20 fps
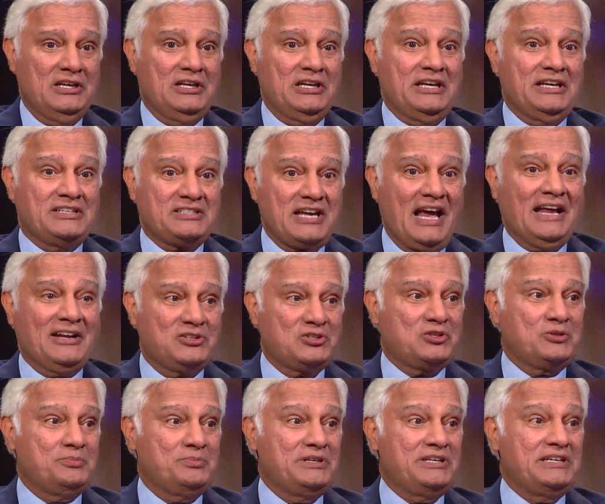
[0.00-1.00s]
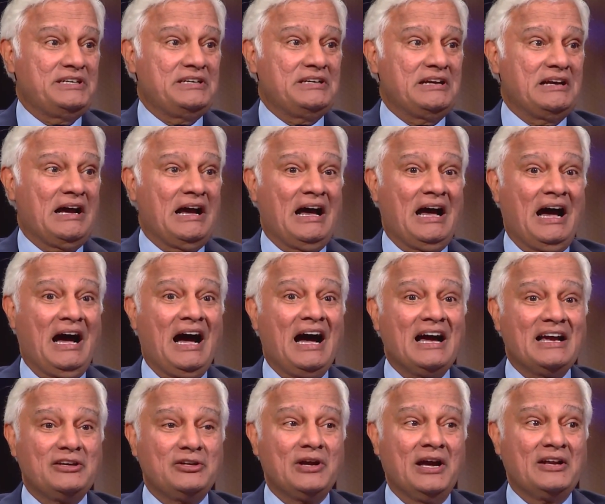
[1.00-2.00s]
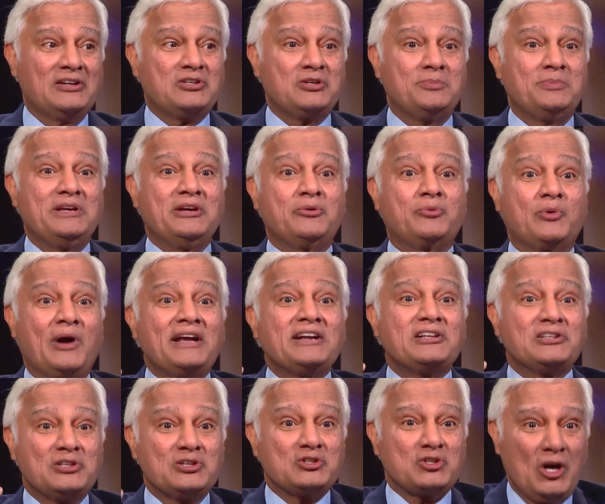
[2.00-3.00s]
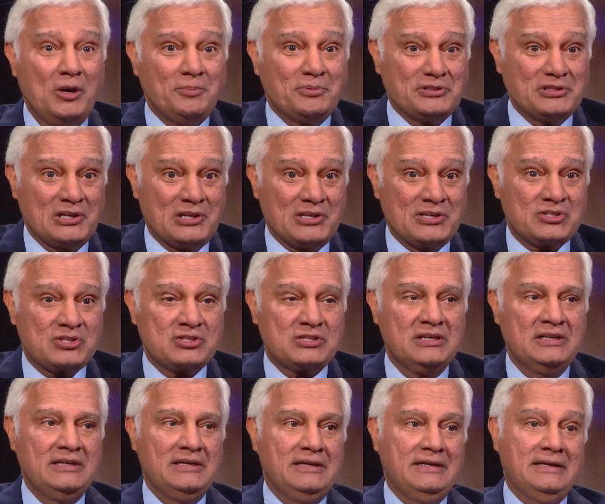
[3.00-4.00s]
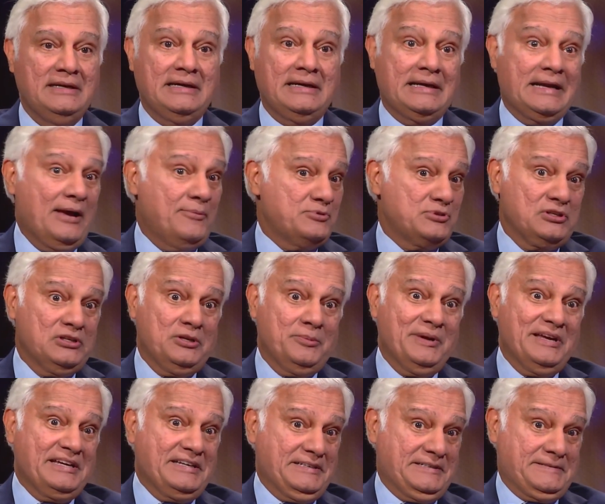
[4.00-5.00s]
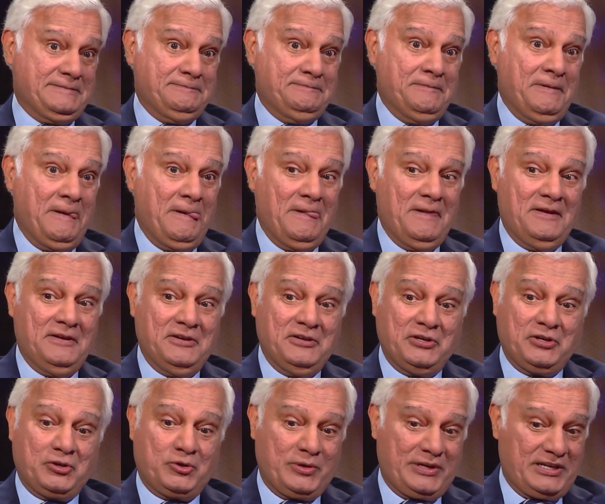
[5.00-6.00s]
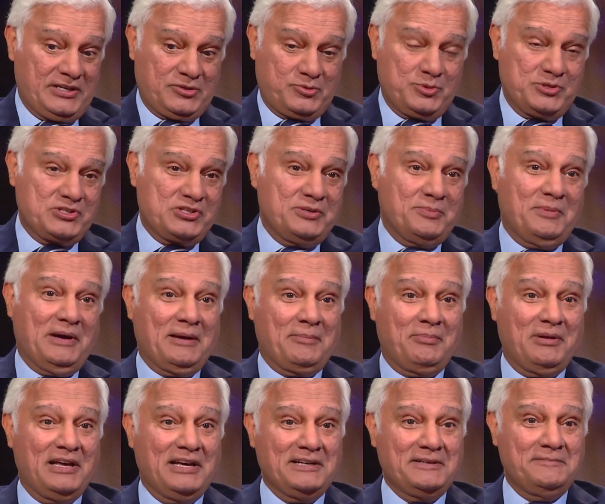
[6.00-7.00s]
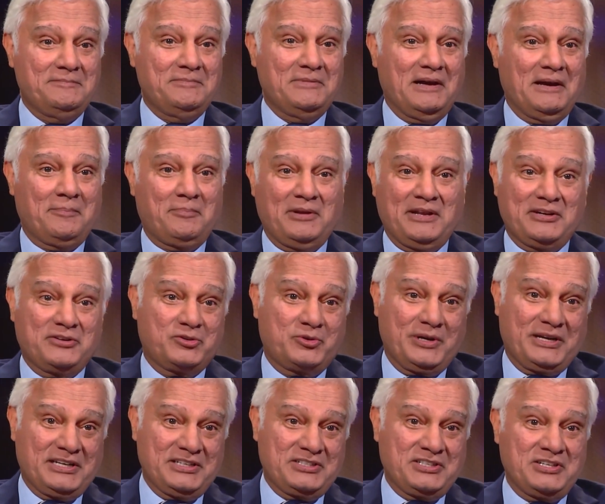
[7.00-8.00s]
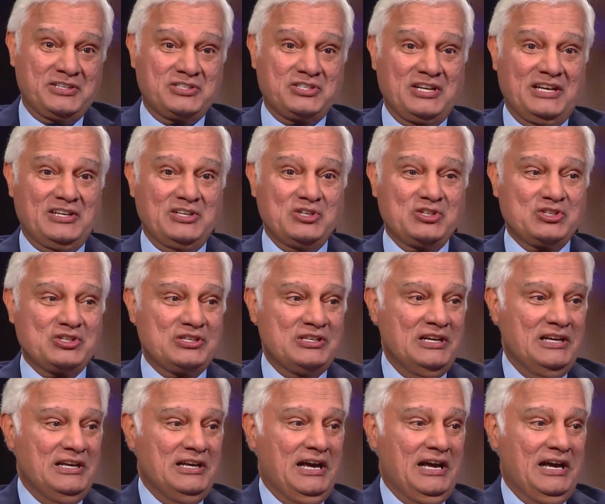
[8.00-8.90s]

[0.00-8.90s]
It had to be high. You had to be right at the top of the list. And I wasn't going to make it. Cricket was in my blood. I played cricket and tennis.